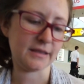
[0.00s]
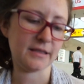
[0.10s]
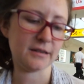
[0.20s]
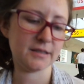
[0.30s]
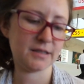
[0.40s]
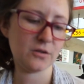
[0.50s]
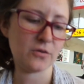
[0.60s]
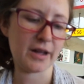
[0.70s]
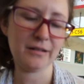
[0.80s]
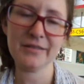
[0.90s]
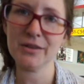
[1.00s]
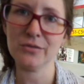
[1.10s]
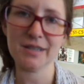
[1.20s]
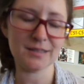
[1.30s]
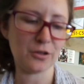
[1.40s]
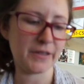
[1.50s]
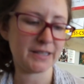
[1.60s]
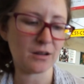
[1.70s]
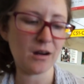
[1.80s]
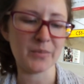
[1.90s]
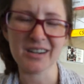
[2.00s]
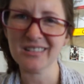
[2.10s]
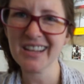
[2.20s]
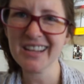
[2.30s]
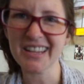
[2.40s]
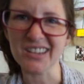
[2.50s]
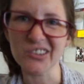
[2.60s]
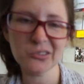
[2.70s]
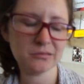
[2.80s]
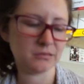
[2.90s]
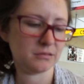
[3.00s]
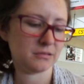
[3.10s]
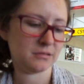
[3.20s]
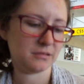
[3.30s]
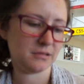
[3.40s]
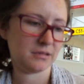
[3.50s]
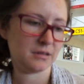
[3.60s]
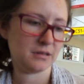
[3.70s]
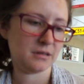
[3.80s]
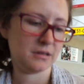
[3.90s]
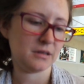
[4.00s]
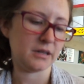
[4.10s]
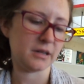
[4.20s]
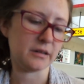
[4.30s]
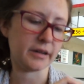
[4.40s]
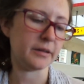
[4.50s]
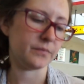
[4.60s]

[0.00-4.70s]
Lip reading: They're so, I don't even know what these little things are, but aren't they cute? Okay.